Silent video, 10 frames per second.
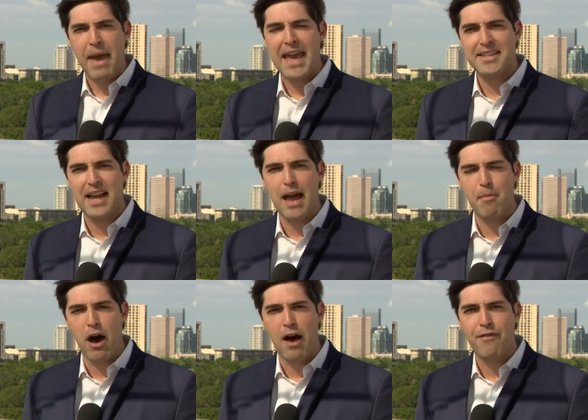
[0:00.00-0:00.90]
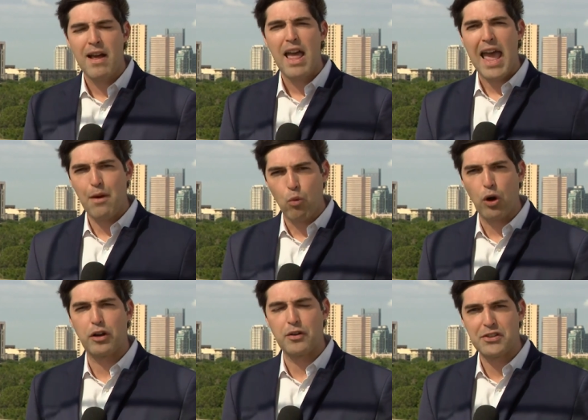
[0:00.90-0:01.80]
paid time off, and
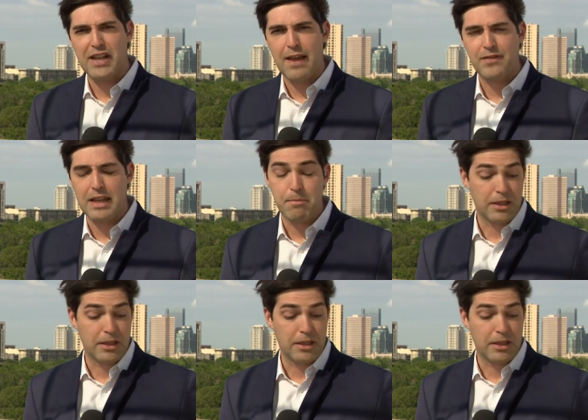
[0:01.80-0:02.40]
worker safety.